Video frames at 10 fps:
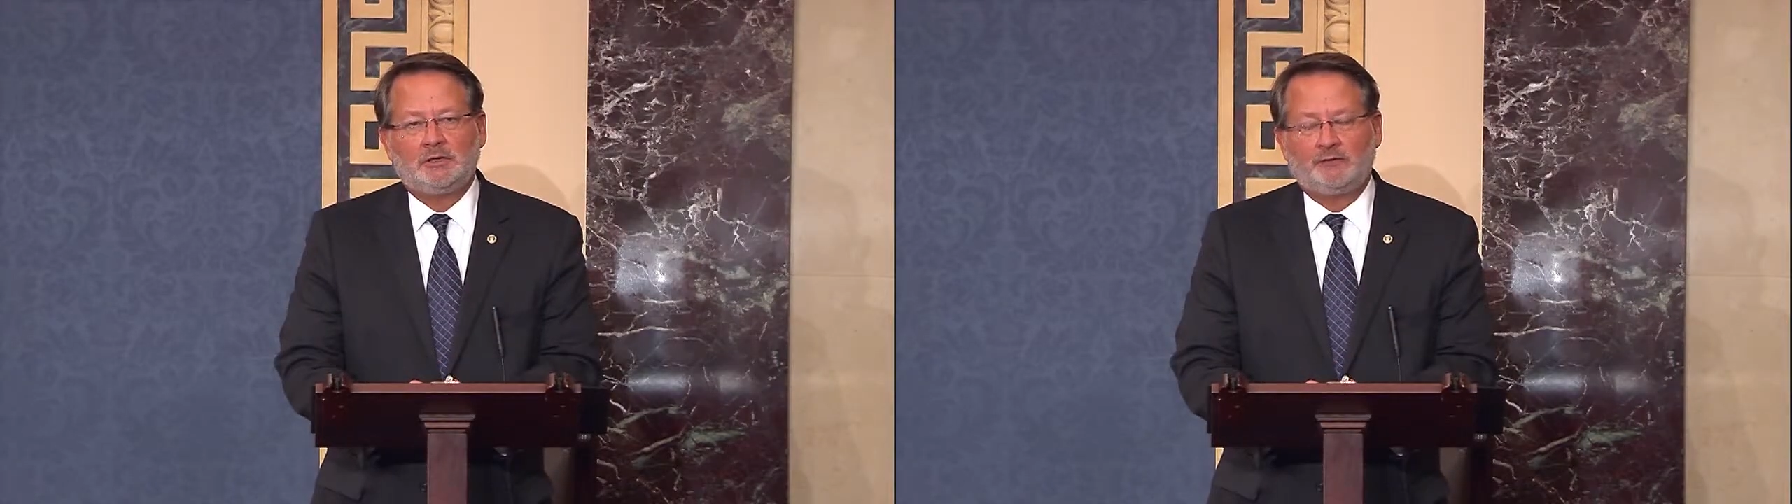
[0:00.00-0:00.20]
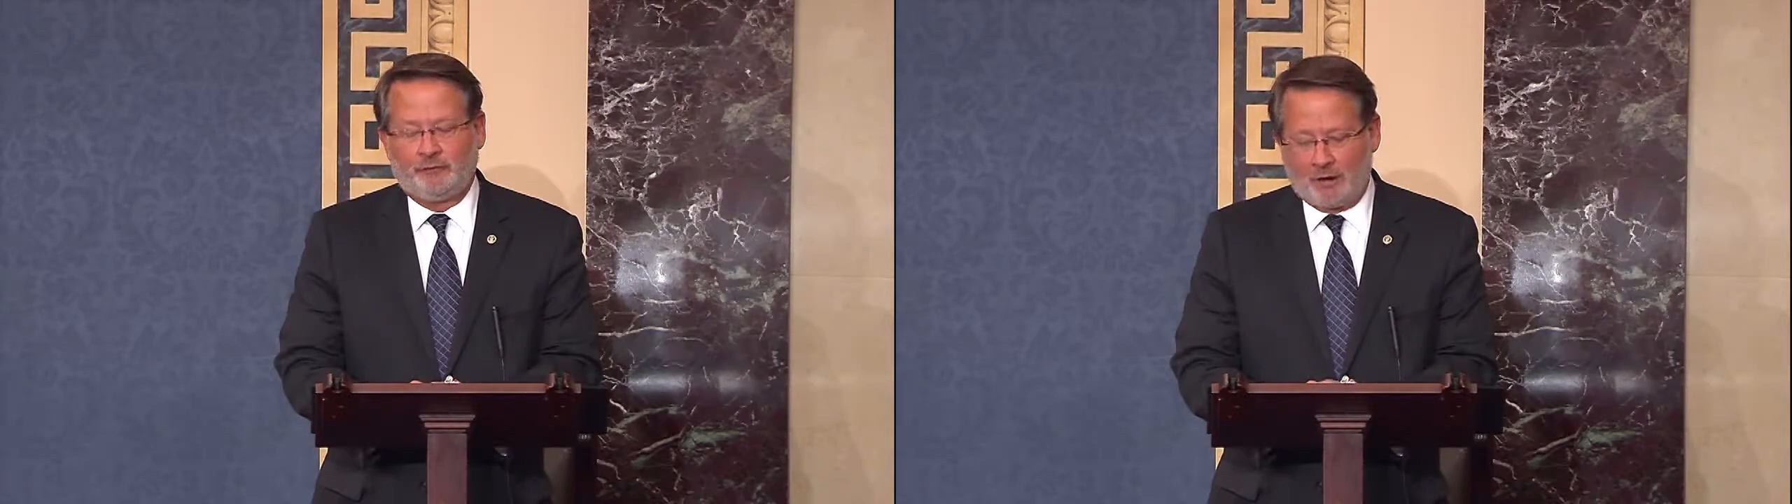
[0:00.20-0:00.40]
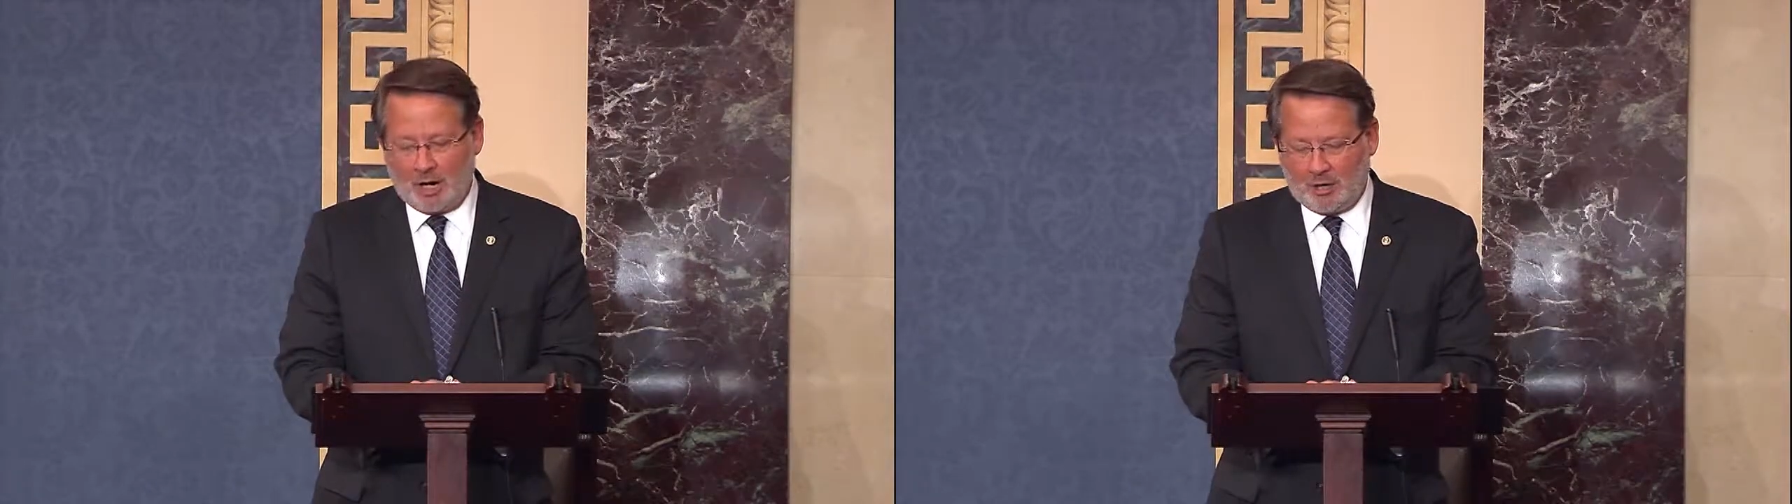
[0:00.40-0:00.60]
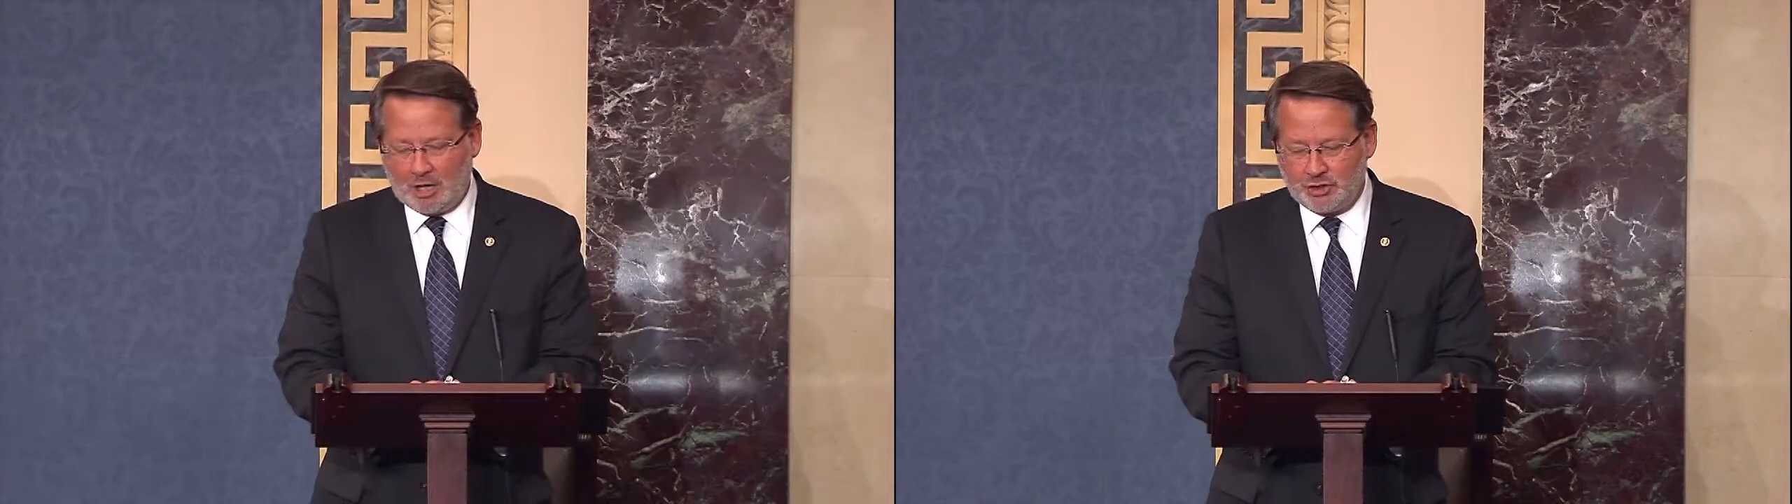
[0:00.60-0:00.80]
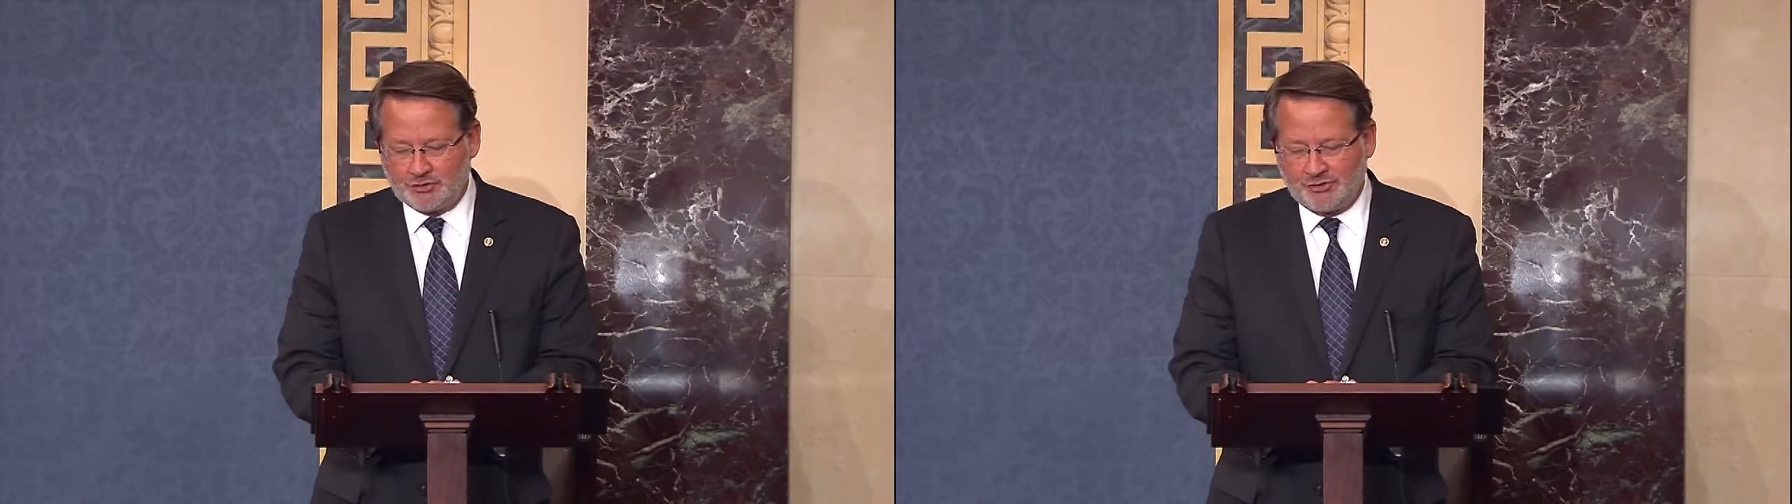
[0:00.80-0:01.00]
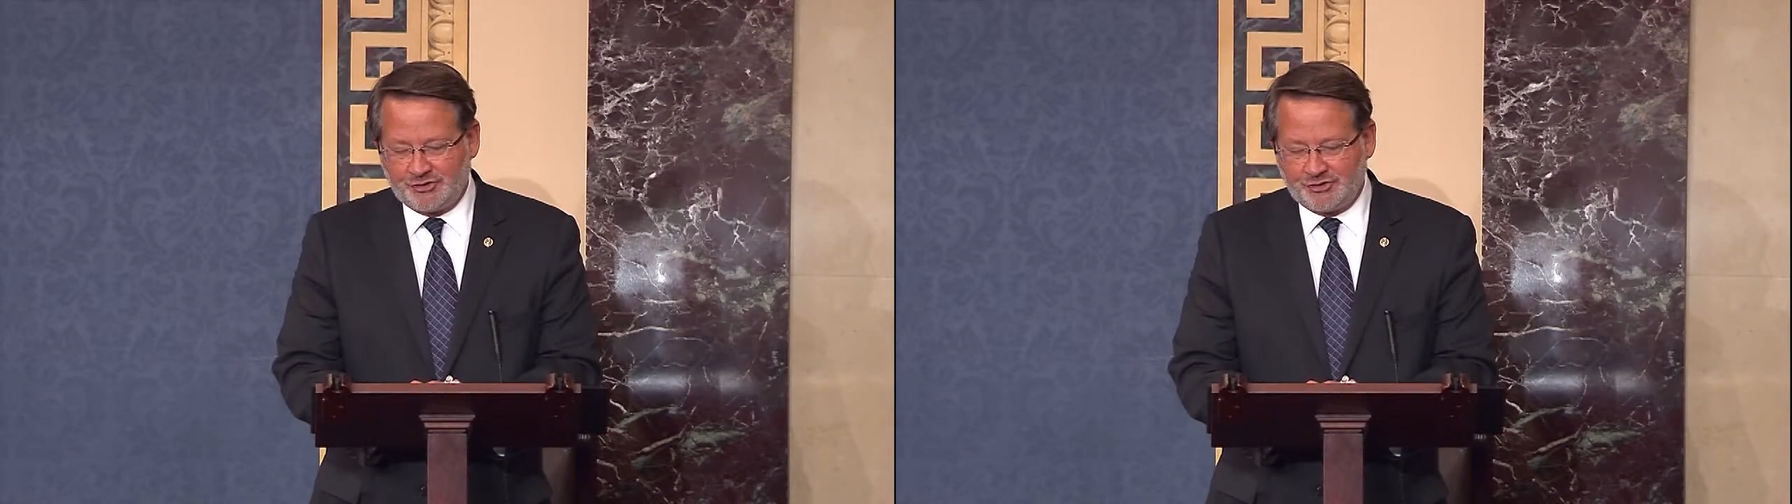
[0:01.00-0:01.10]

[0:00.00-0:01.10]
for our country's